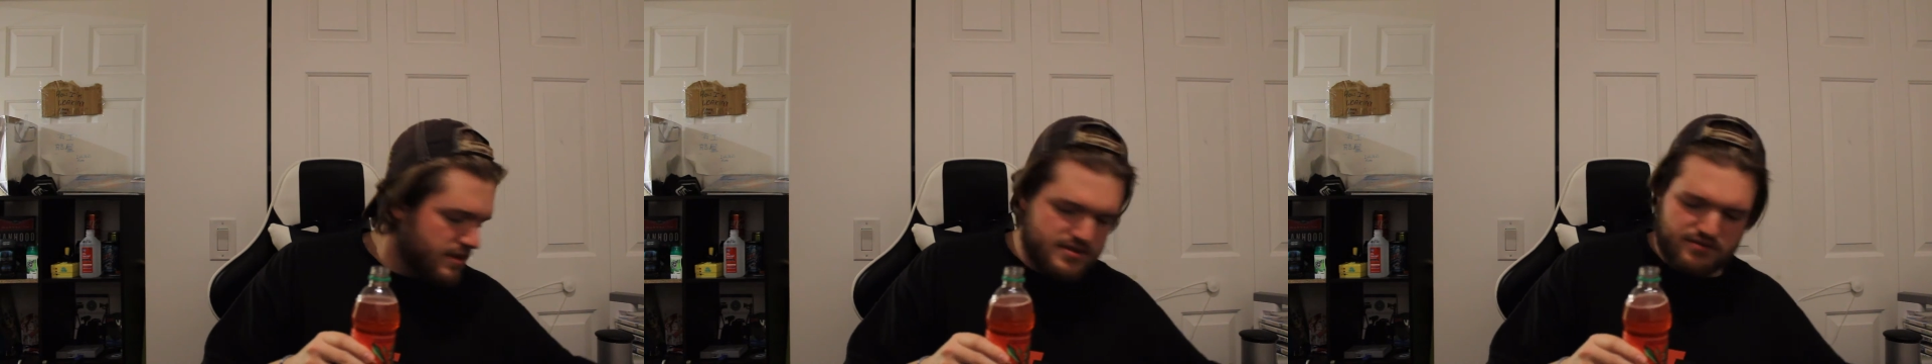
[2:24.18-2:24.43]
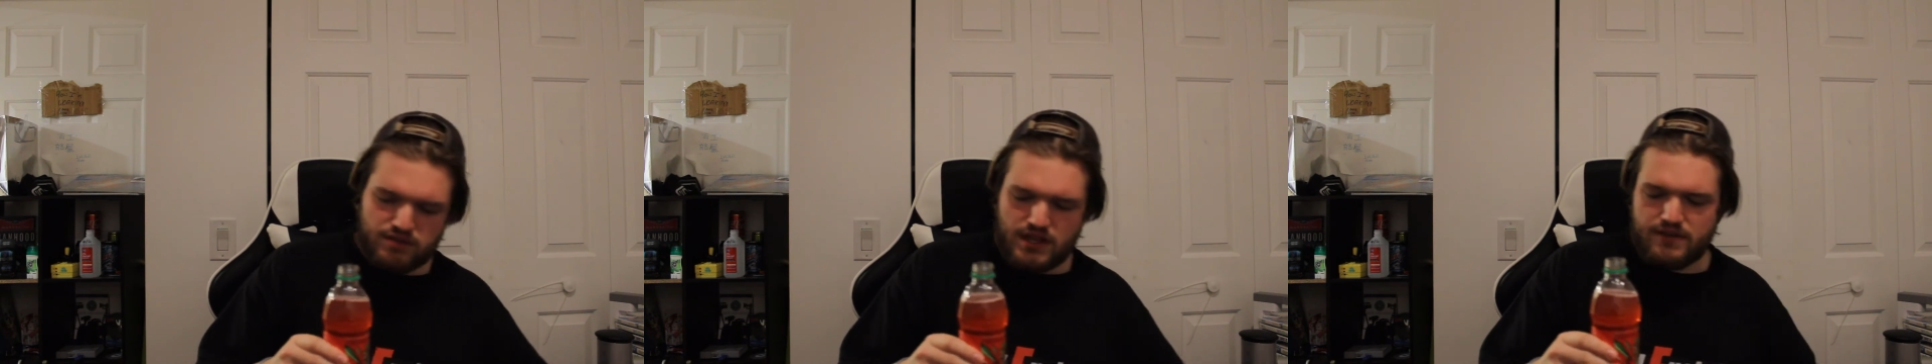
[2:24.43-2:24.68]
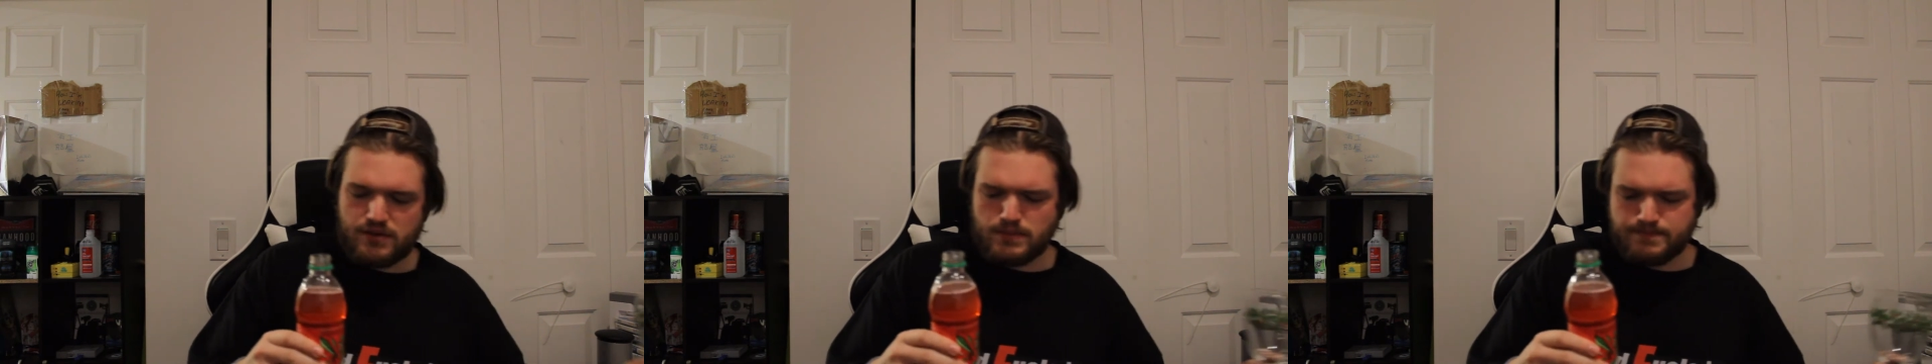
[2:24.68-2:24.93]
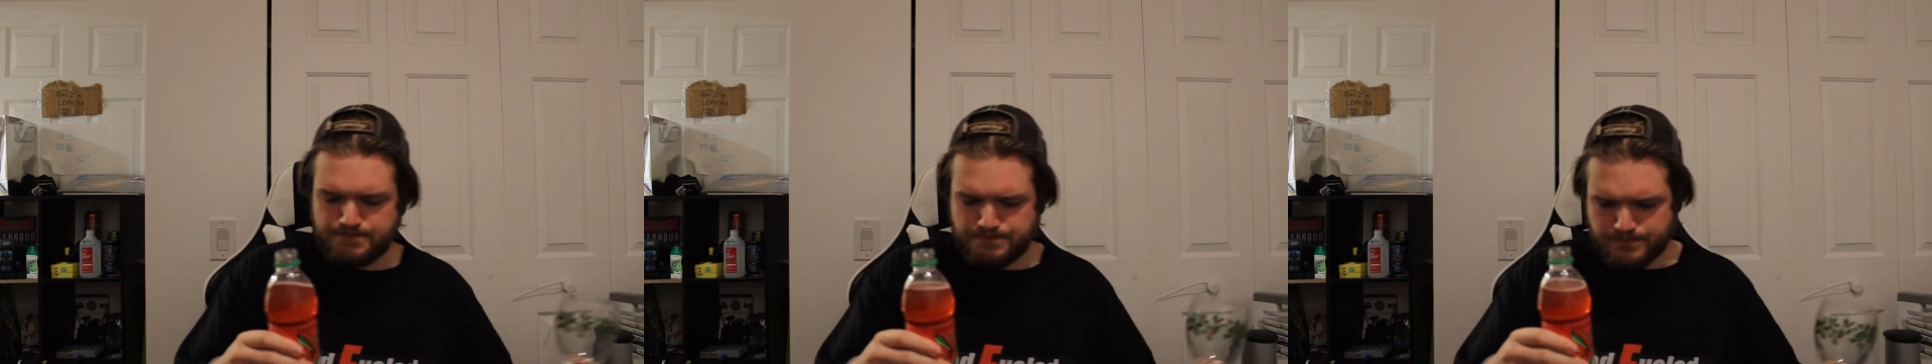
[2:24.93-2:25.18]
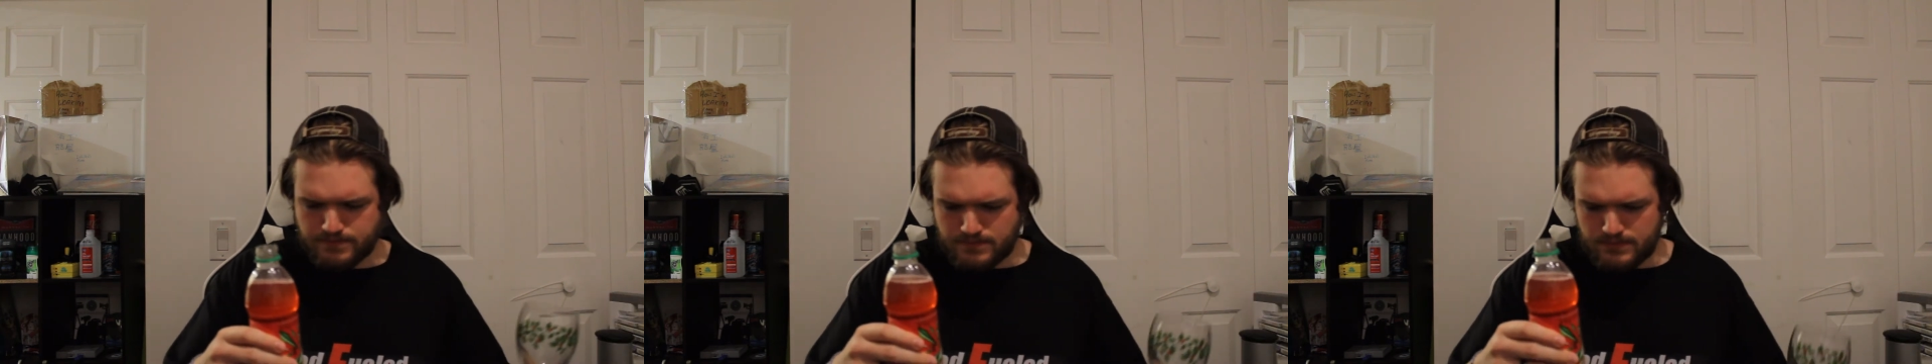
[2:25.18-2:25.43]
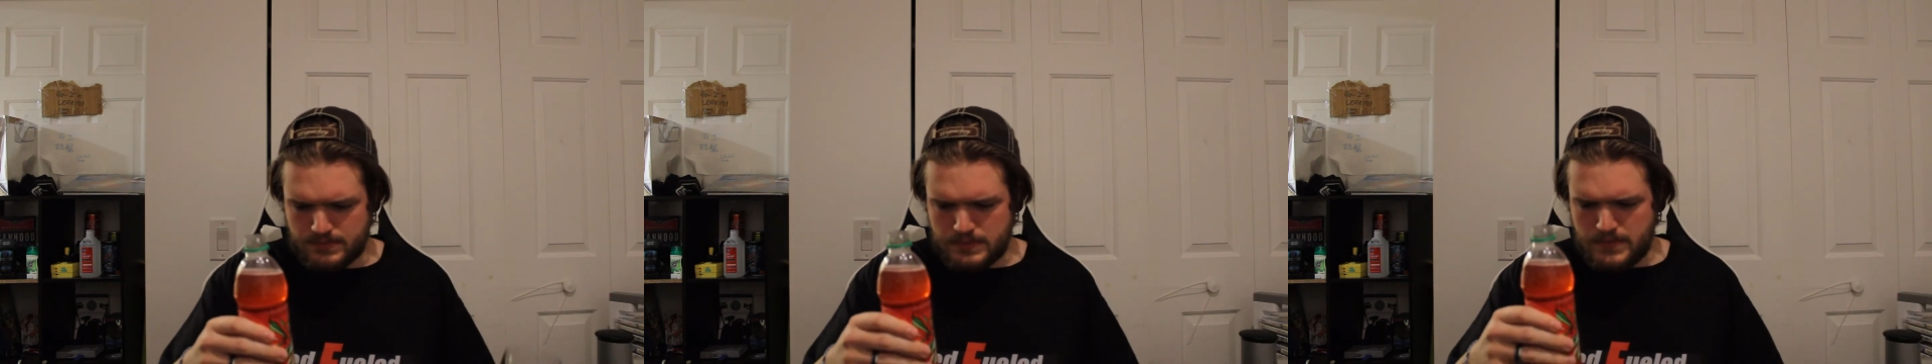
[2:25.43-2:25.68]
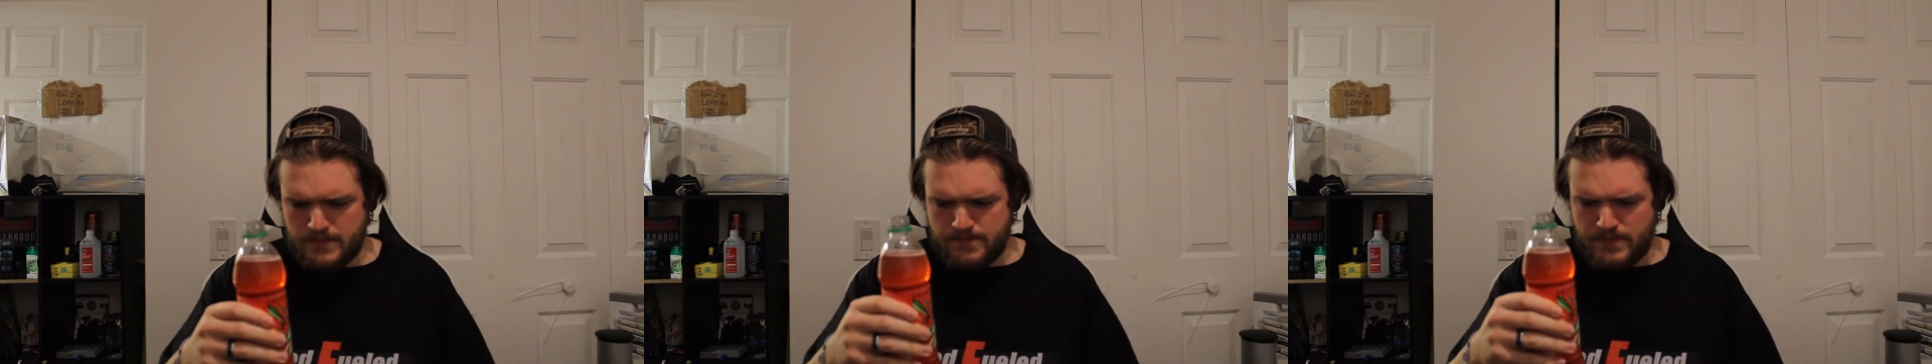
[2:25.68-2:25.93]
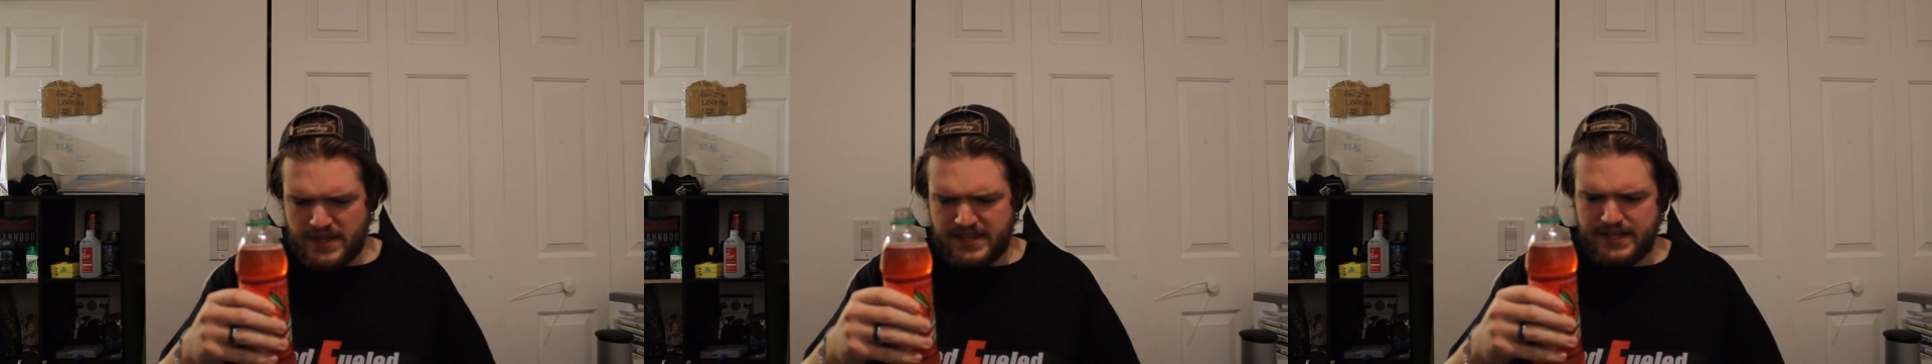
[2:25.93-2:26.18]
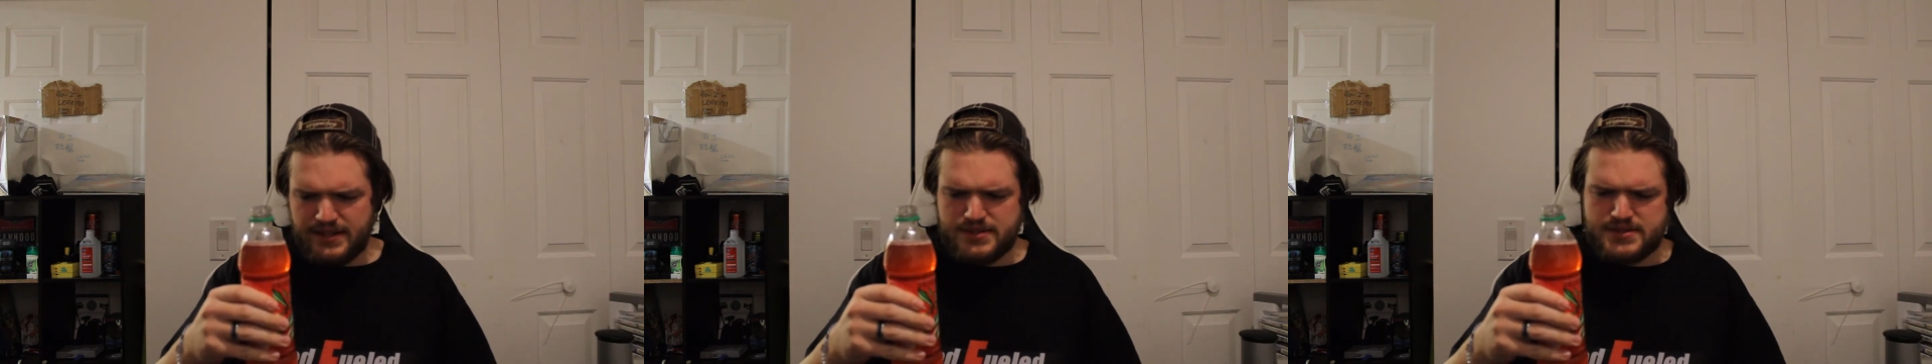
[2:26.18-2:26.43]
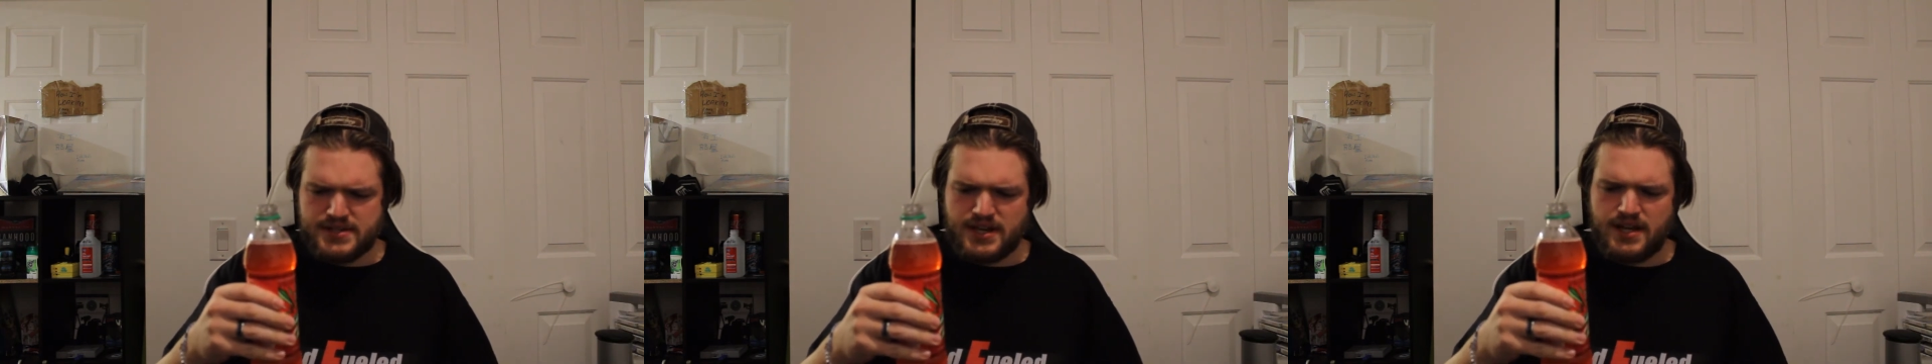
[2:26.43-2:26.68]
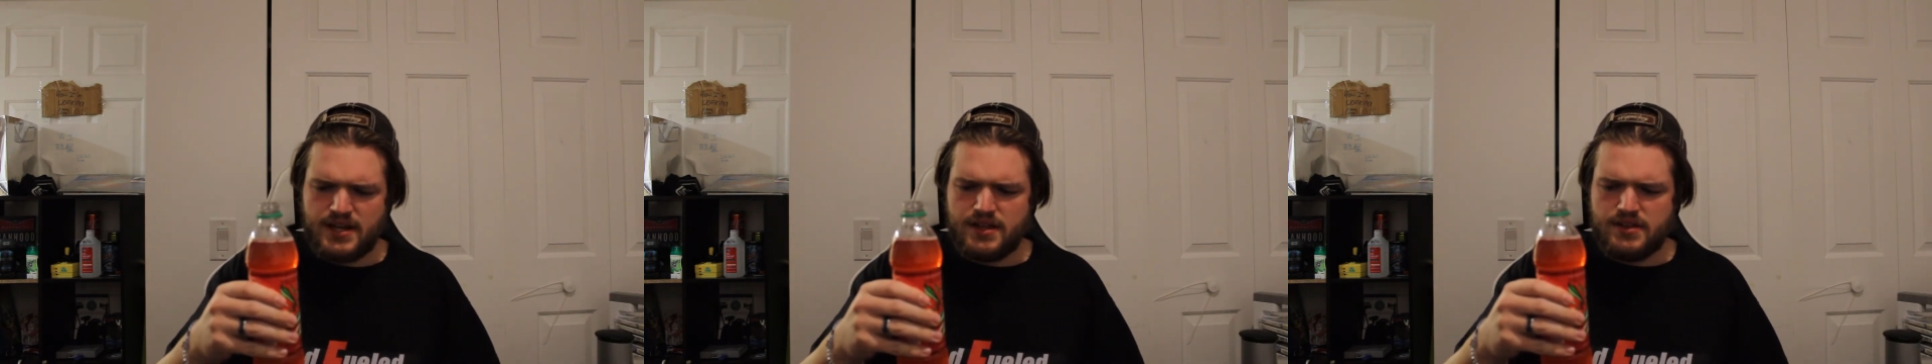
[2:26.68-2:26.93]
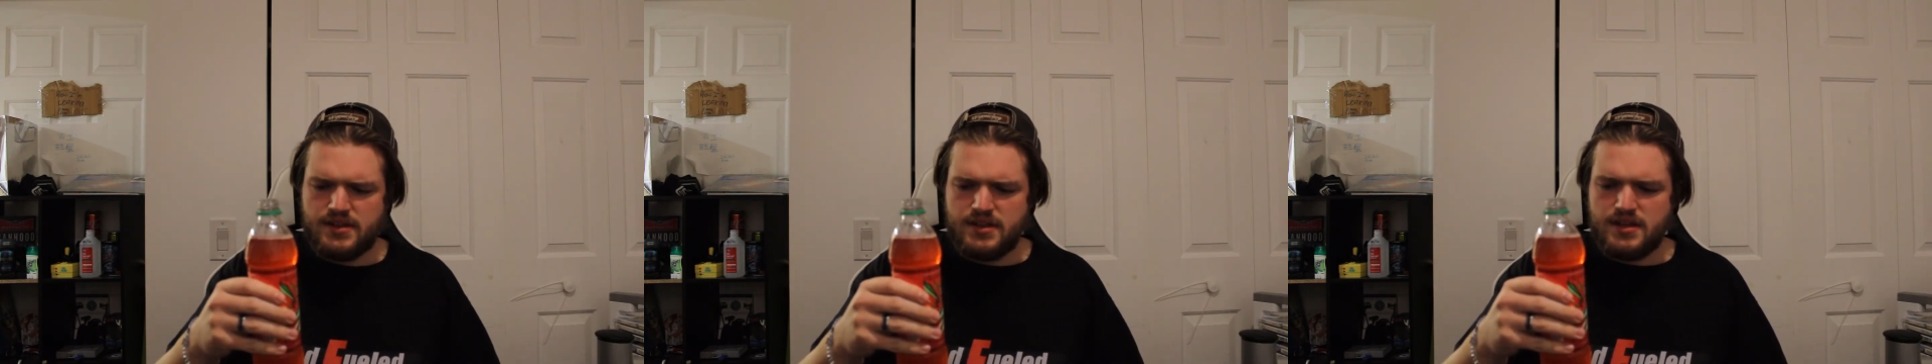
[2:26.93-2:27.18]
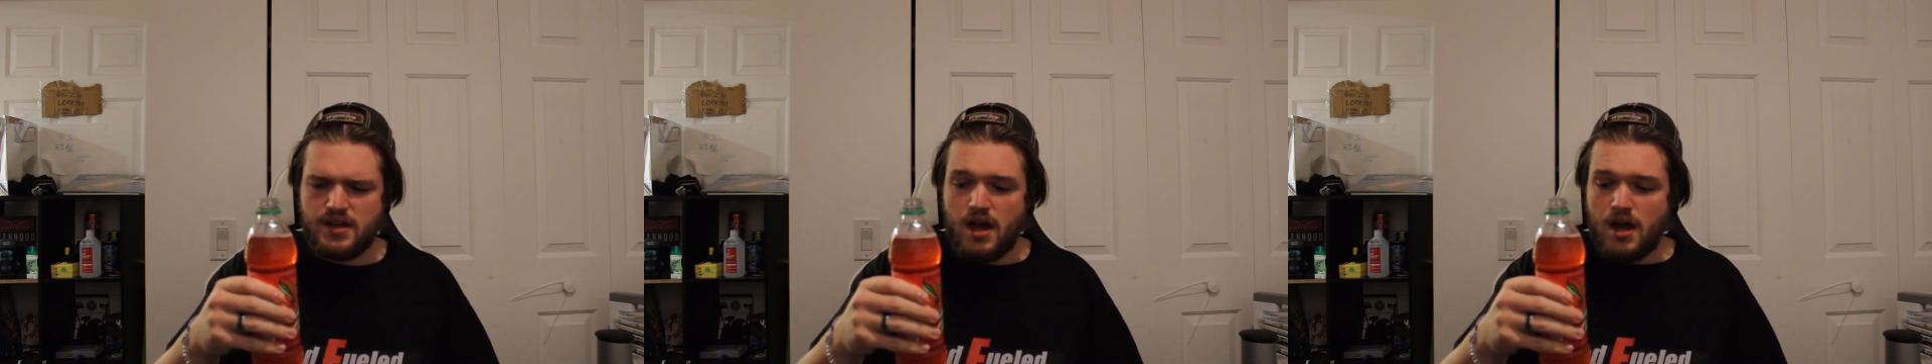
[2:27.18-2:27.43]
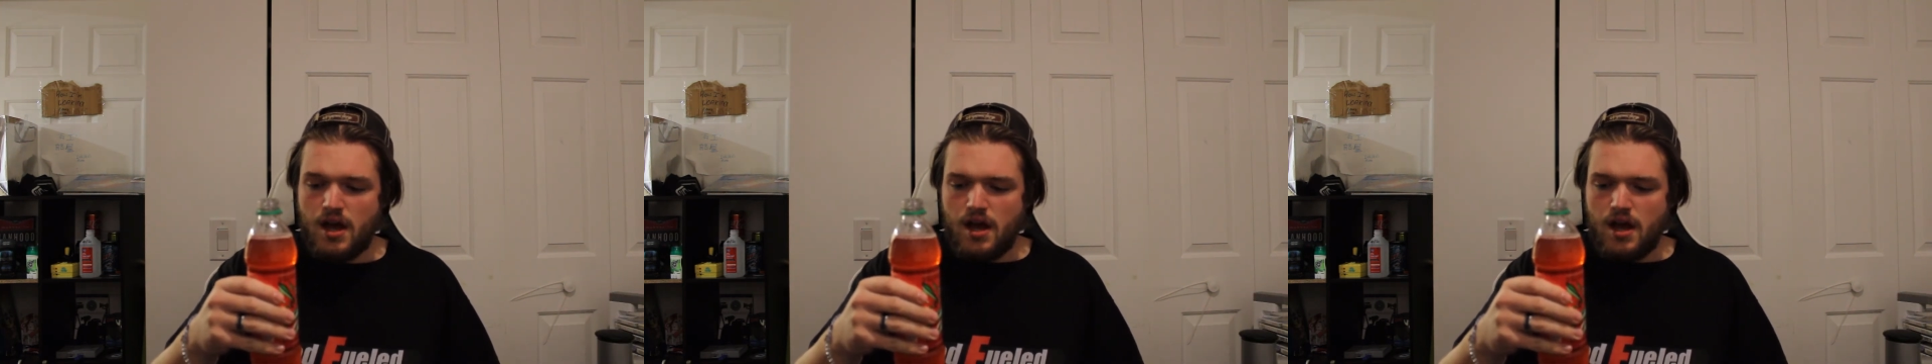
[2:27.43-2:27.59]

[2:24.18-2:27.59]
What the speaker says: this flavor is the